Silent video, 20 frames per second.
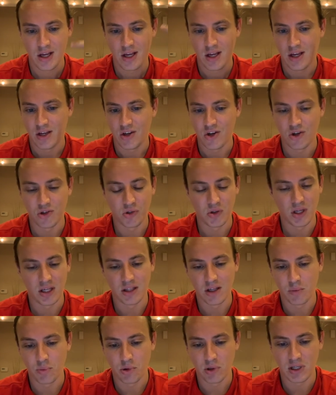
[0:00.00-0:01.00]
usually
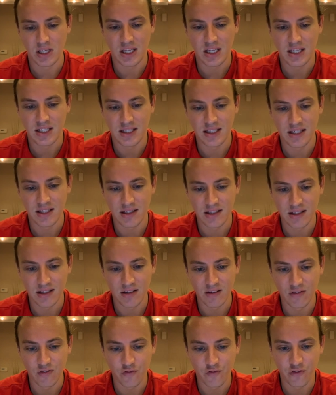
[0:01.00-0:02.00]
they're pretty easy
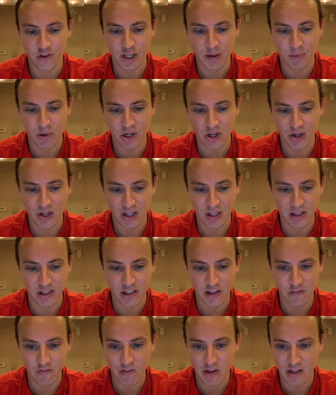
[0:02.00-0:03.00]
to flip. Oh, I
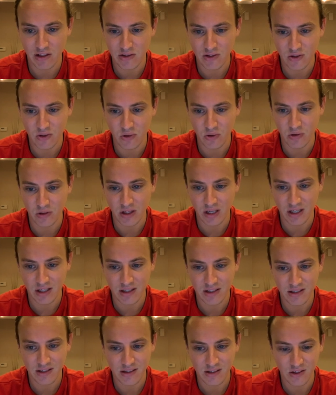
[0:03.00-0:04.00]
love that
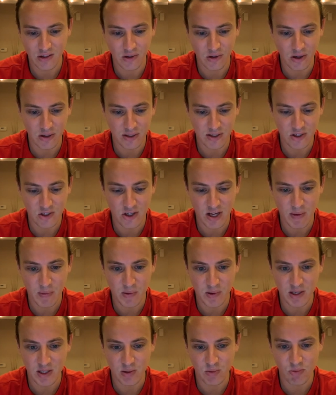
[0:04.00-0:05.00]
Snorlax. Glossy
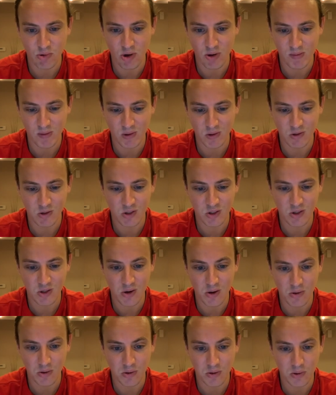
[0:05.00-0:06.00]
Japanese promo is
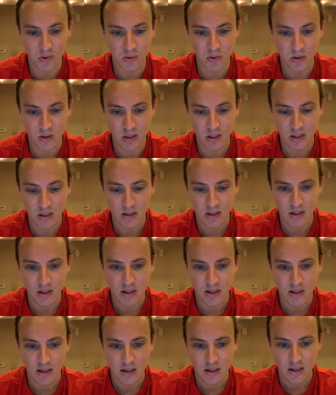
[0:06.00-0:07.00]
so cool.
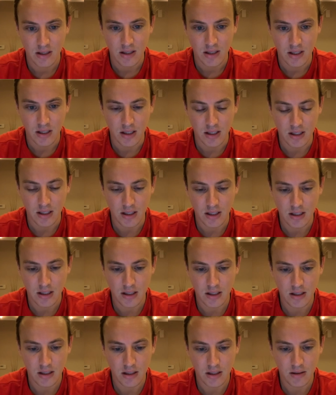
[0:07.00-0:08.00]

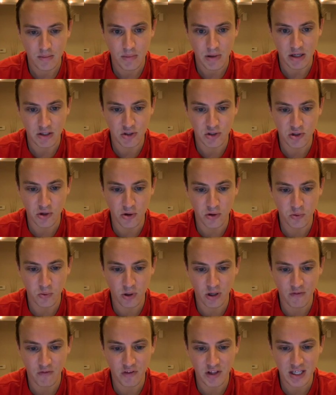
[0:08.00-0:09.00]
I sold
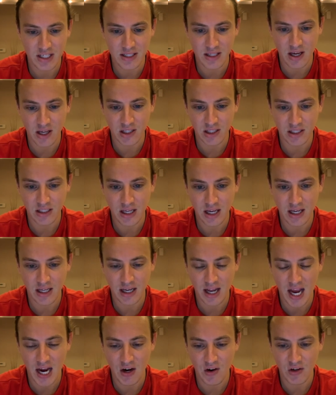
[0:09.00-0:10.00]
one of these the other day, an
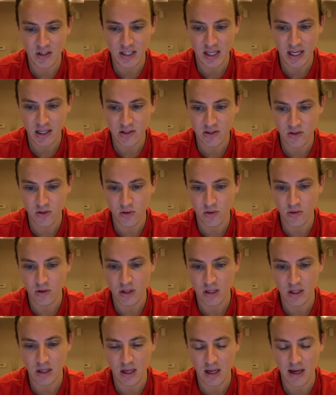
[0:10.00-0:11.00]
Aerodactyl.
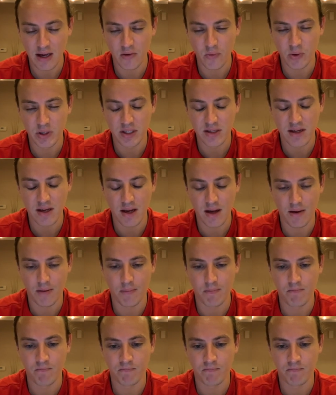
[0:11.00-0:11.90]
It was a